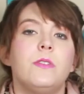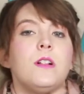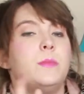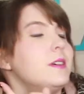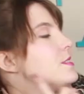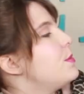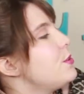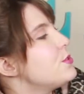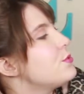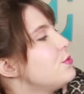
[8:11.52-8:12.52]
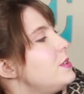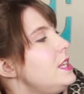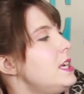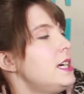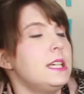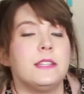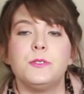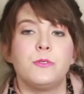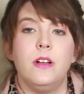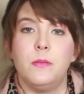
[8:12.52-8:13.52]
to follow me on some other social media,
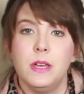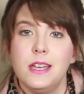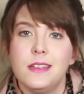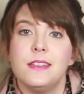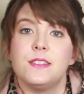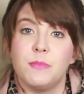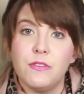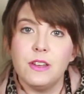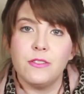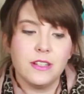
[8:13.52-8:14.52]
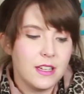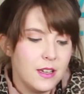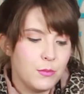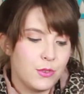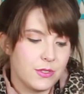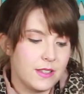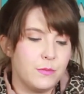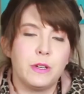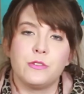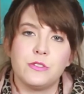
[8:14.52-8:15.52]
Instagram is my favorite. I post lots
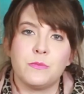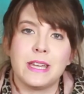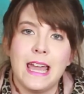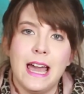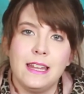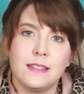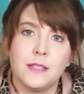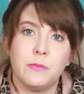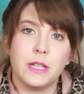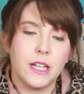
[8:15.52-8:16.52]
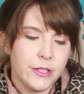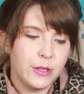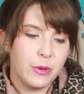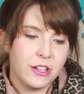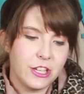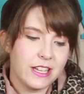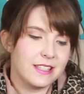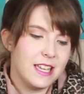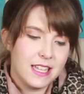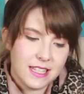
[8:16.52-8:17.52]
of pictures of my cat and some of my coloring
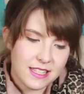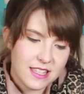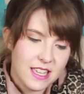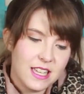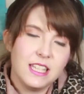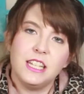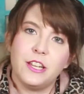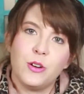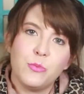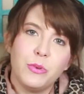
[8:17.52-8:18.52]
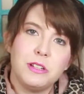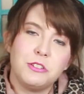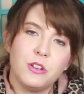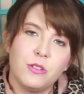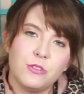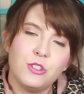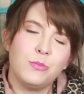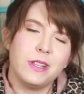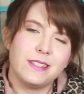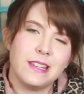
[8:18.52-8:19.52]
projects. It's, you know, pretty chill
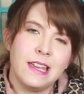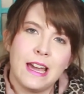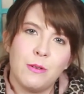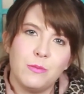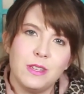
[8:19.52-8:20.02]
place to hang out with